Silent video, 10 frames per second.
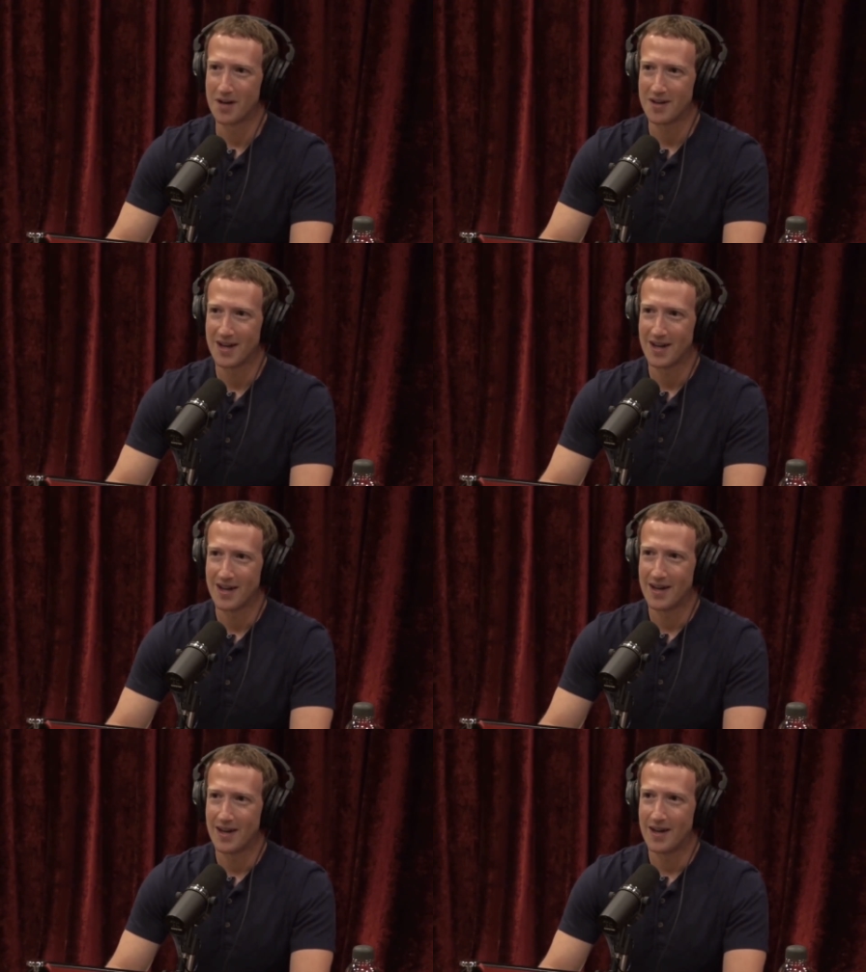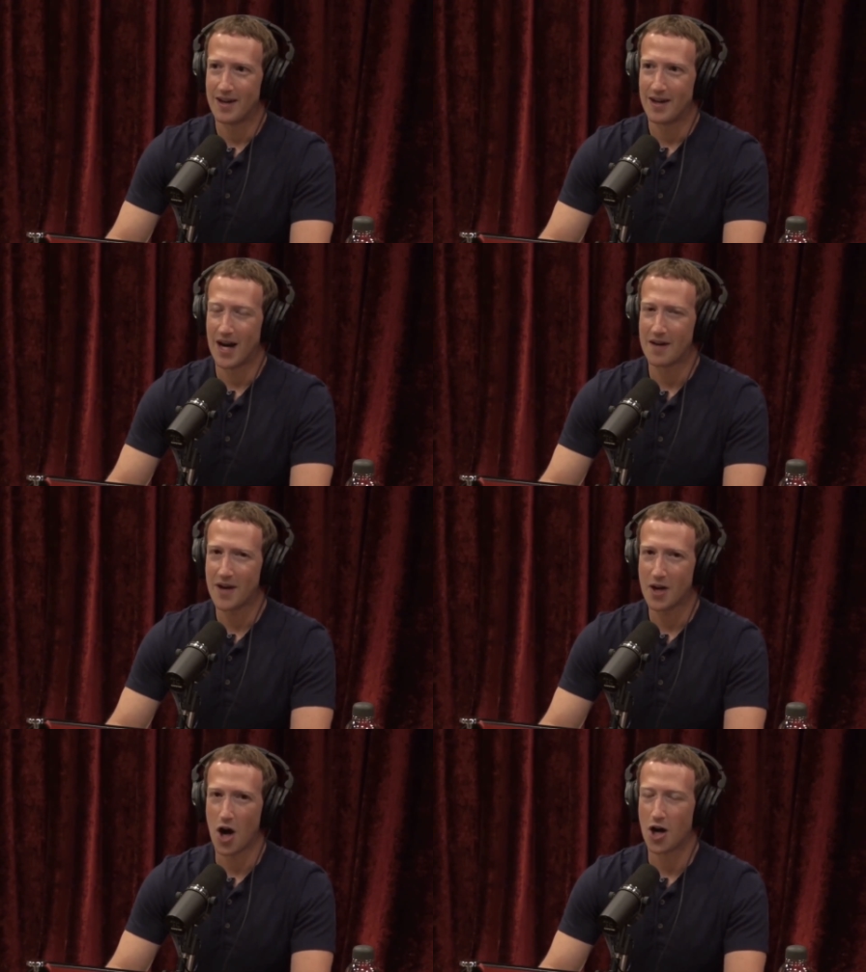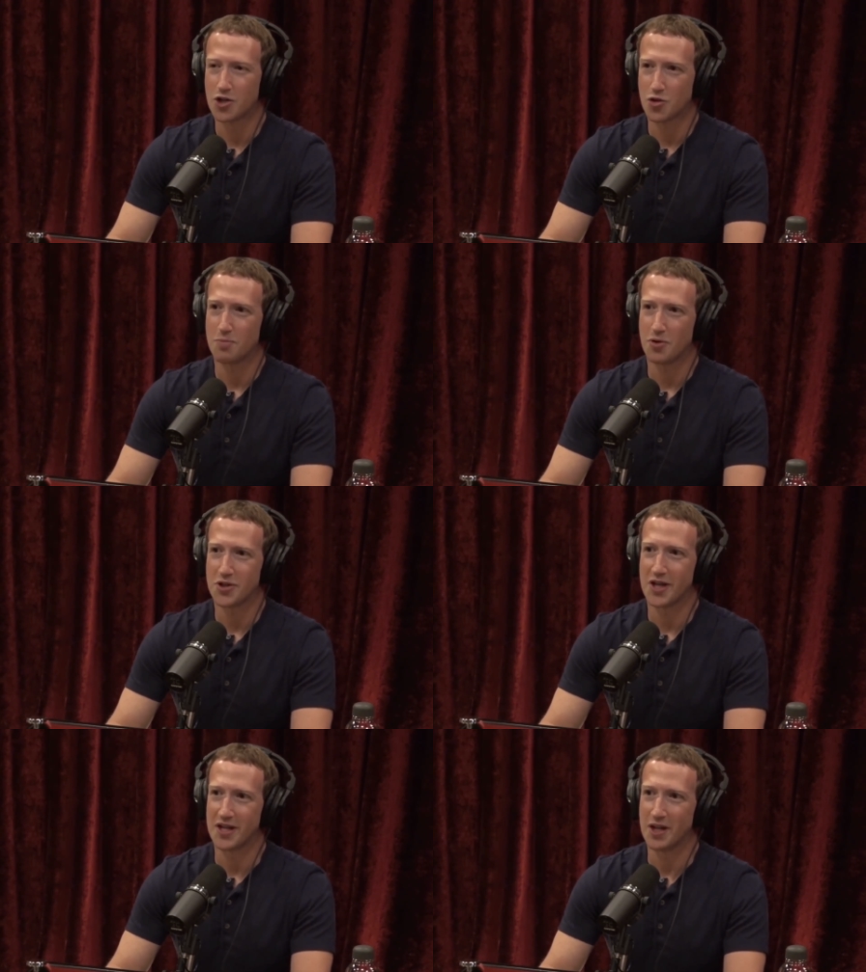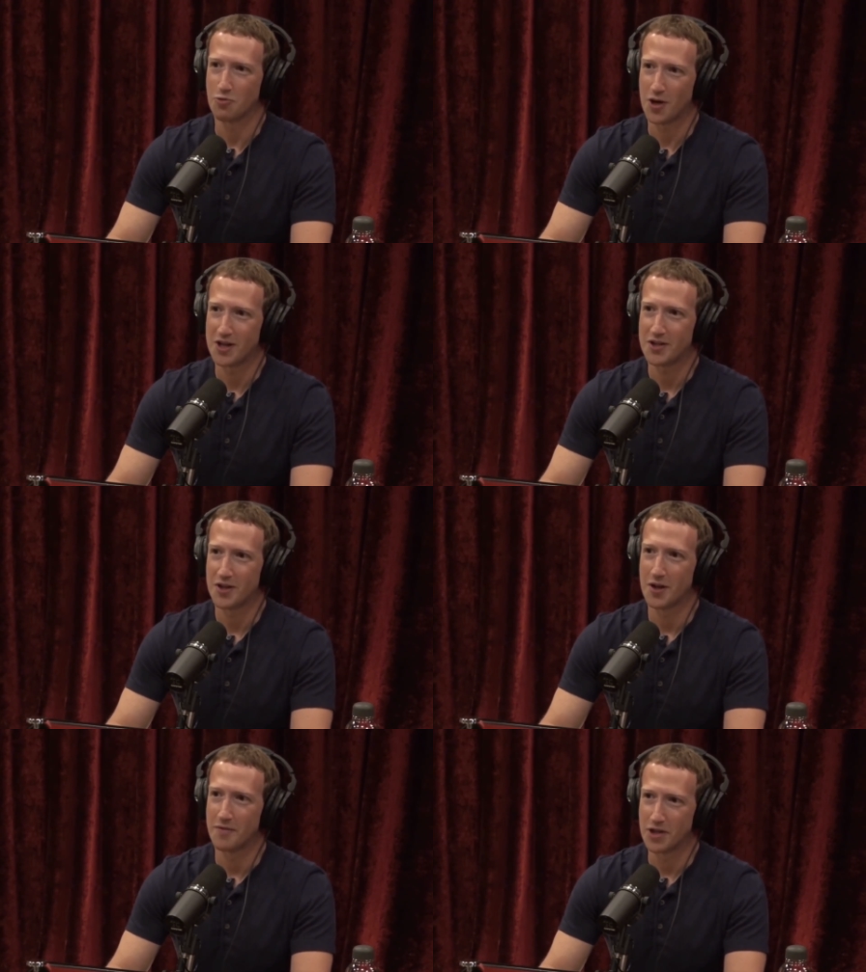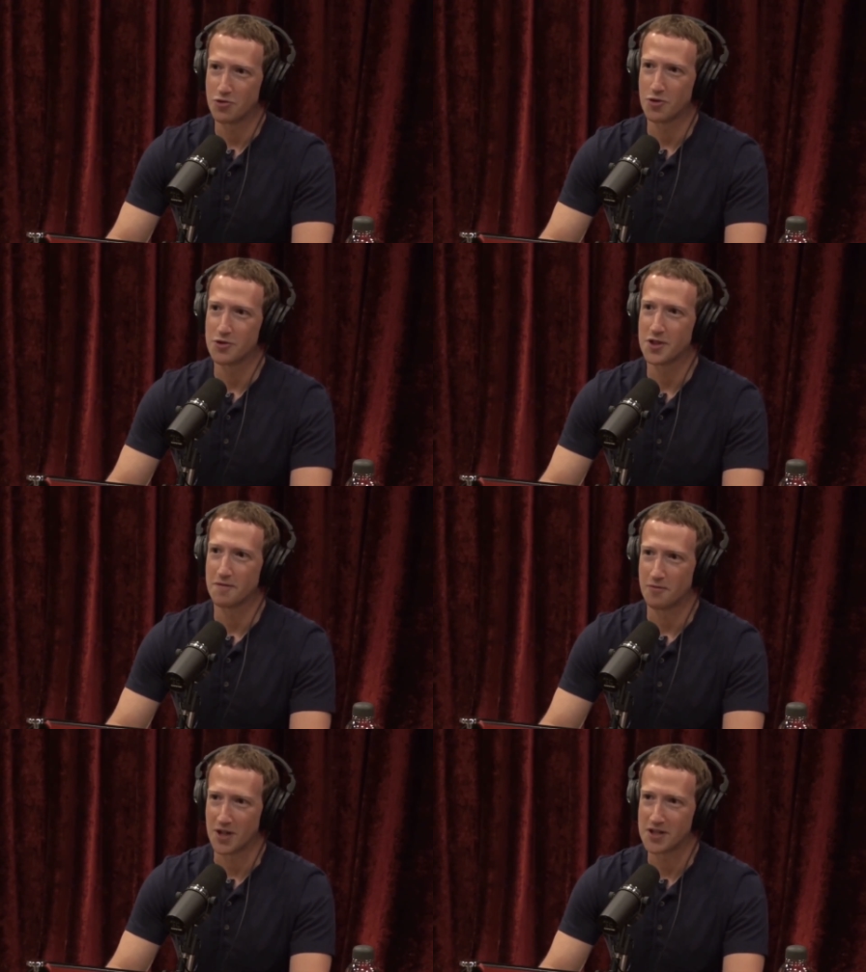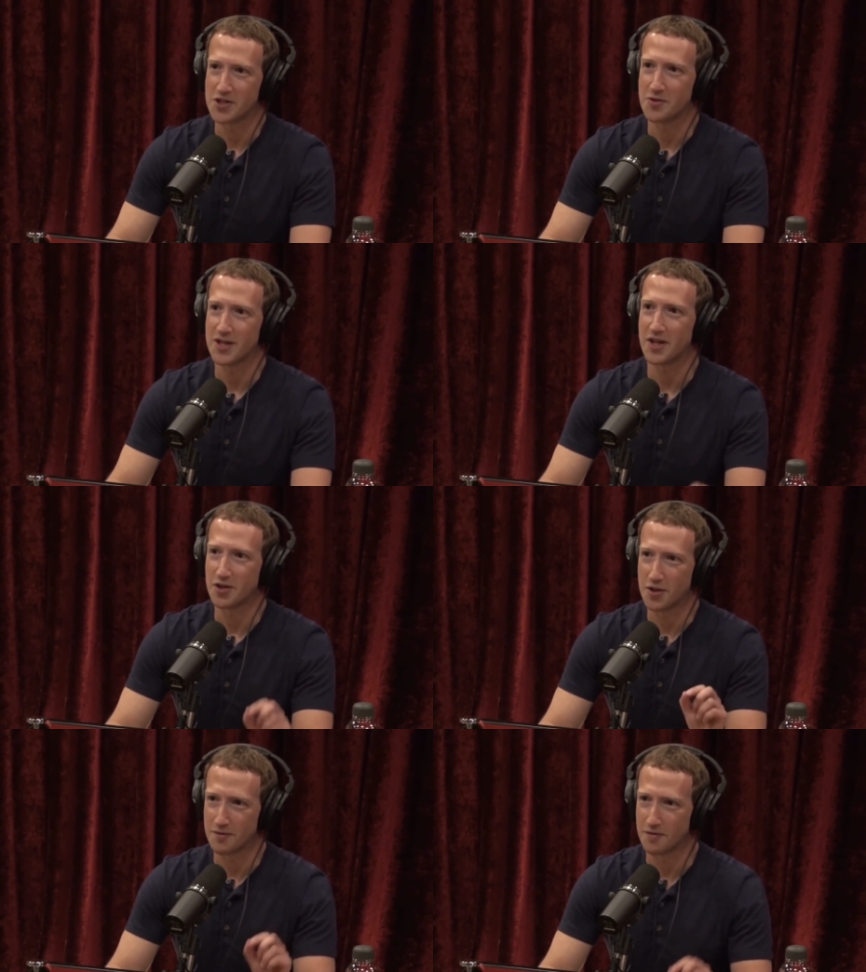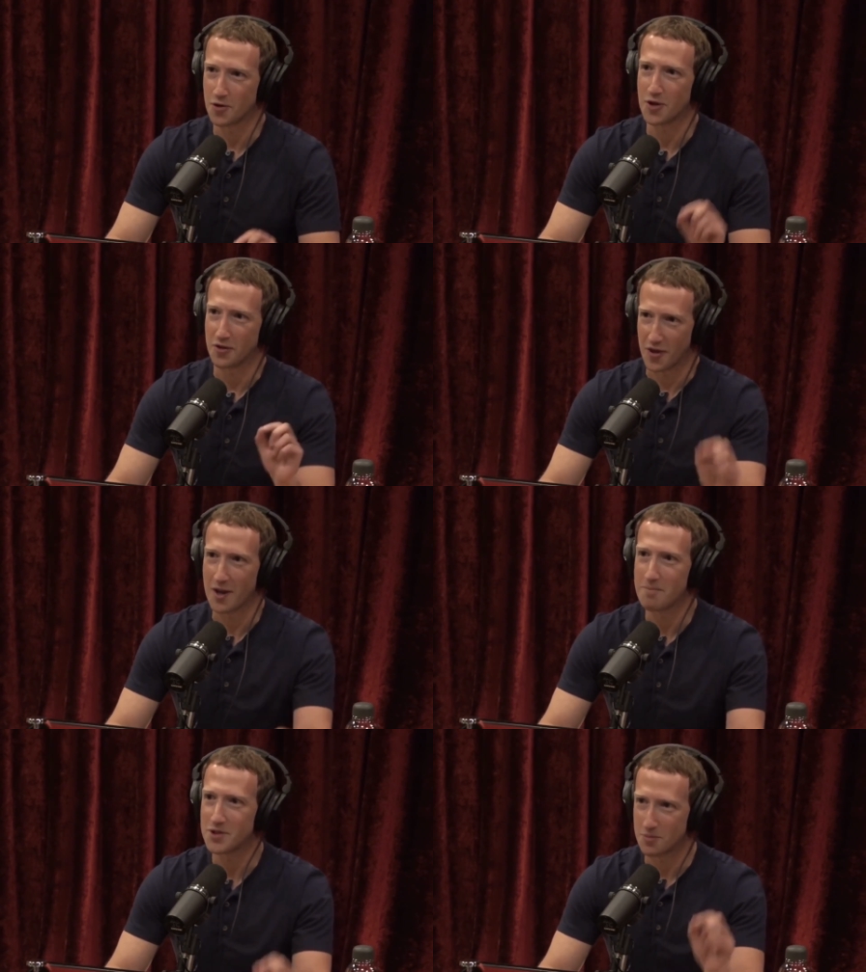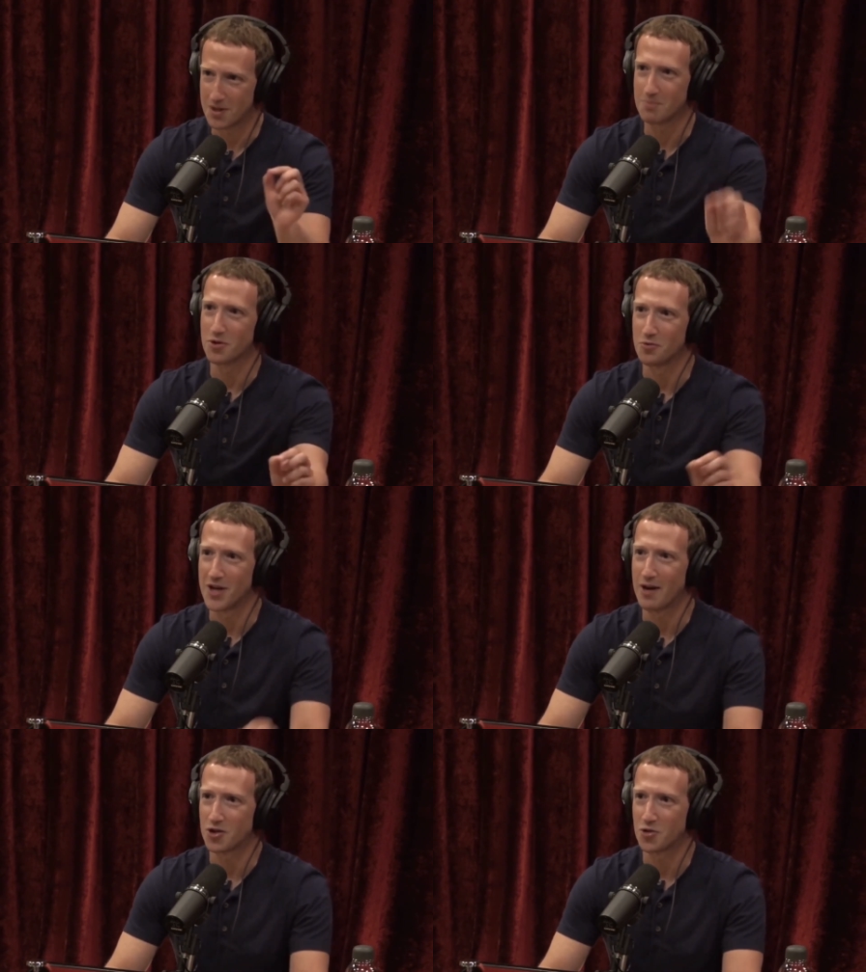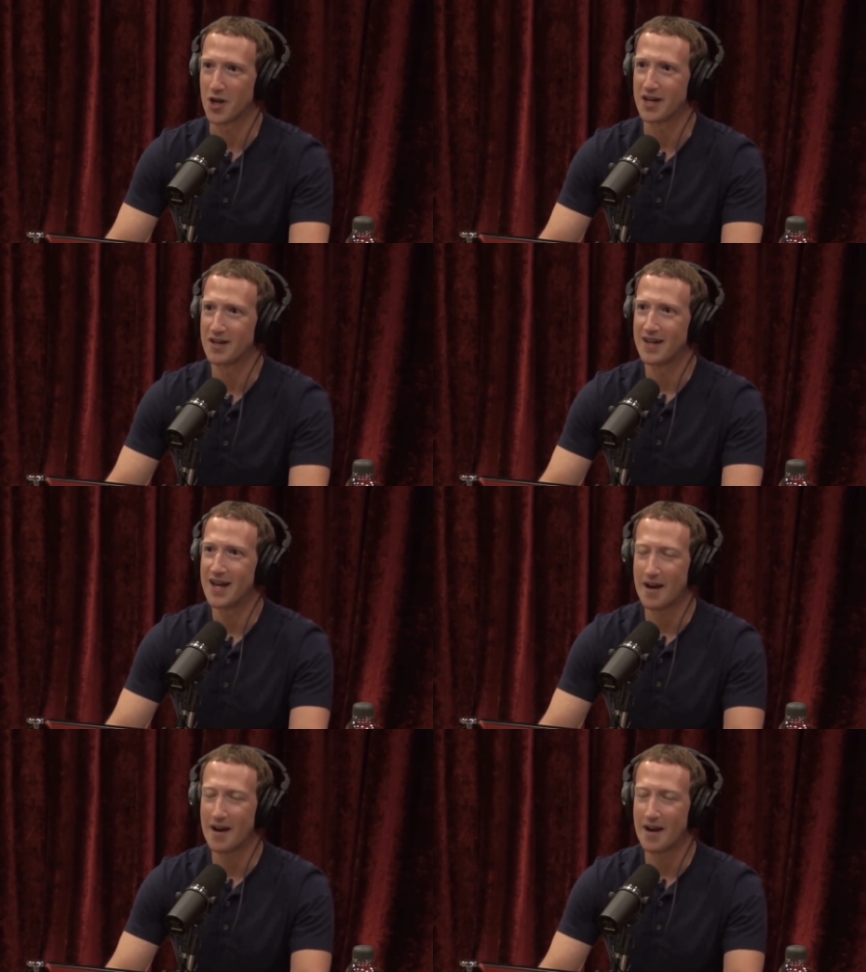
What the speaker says: But I've had 100% hit rate of introducing friends to it and converting them to people who now train.